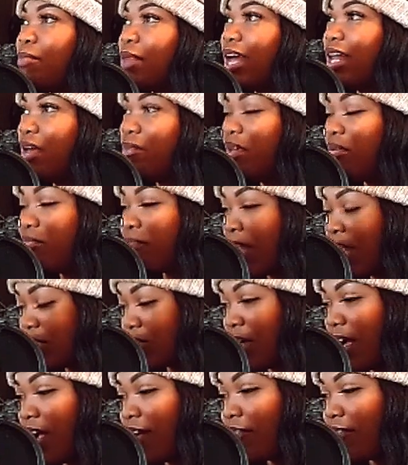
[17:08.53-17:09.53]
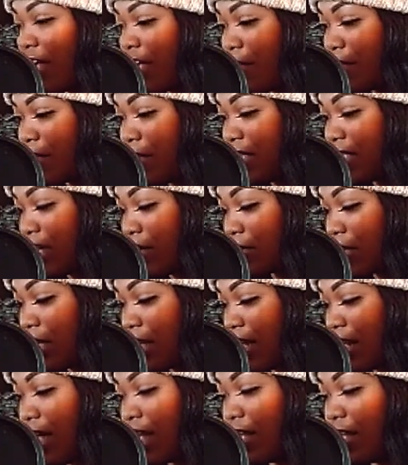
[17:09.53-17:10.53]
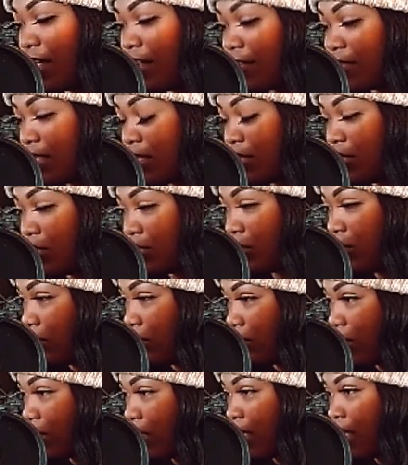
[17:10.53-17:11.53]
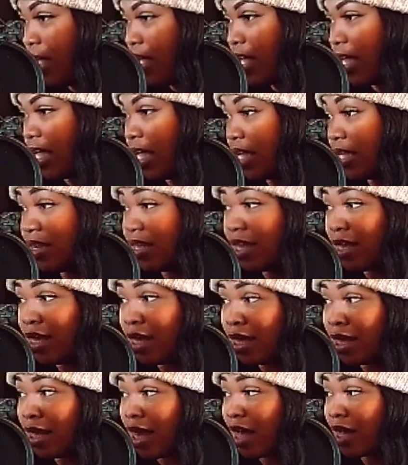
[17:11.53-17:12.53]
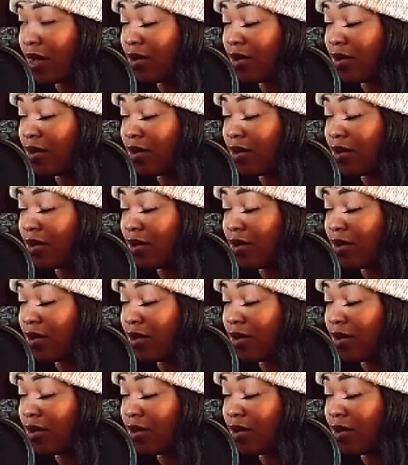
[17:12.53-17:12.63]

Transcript: like, let me make sure I find me something that I love to do, mm. and then like